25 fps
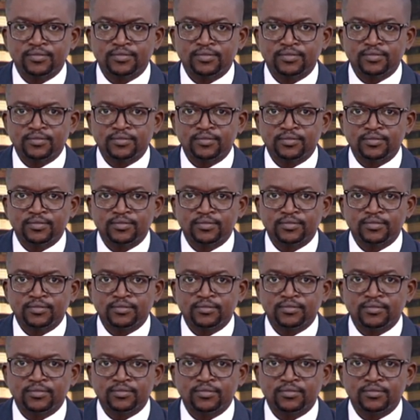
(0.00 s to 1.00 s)

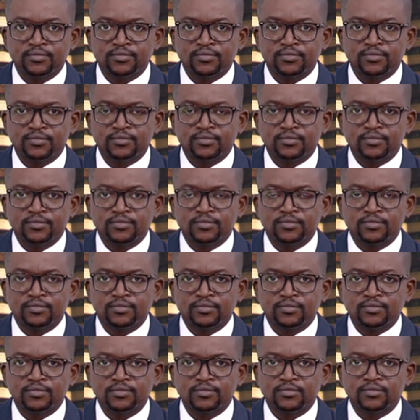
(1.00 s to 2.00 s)

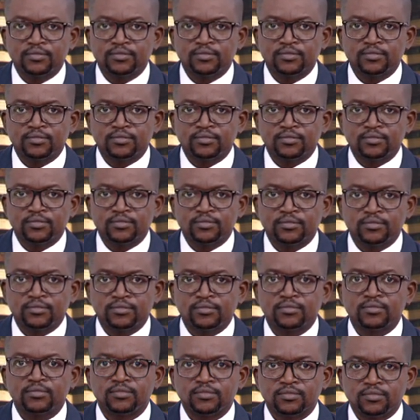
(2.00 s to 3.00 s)

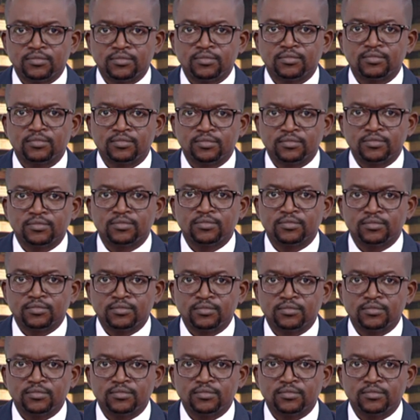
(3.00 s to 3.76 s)
[no speech]